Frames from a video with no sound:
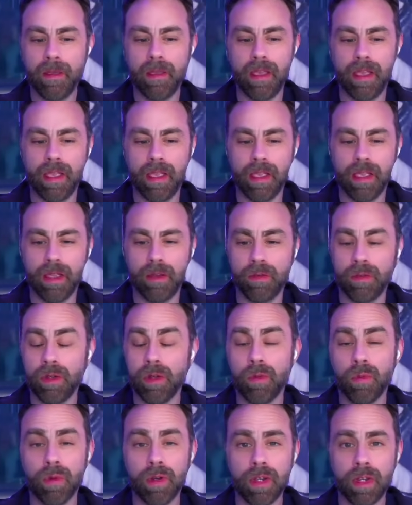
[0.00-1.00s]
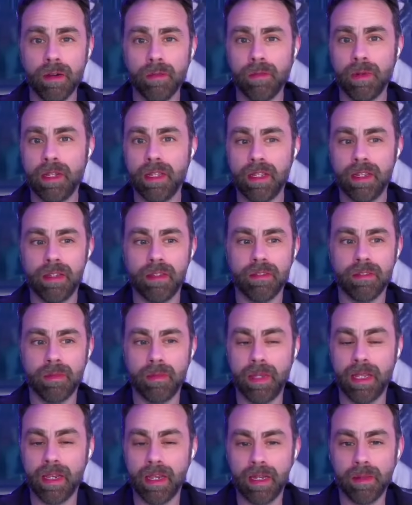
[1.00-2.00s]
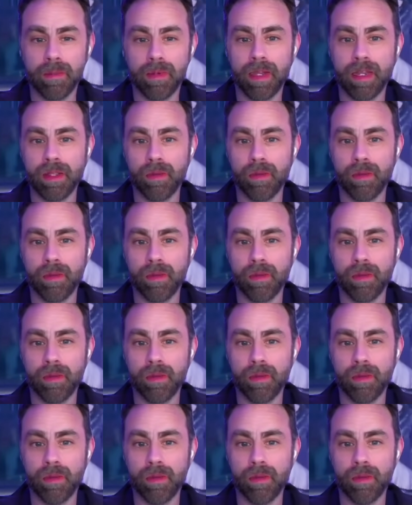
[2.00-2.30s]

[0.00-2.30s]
And, you know, we're not really in this to make any money.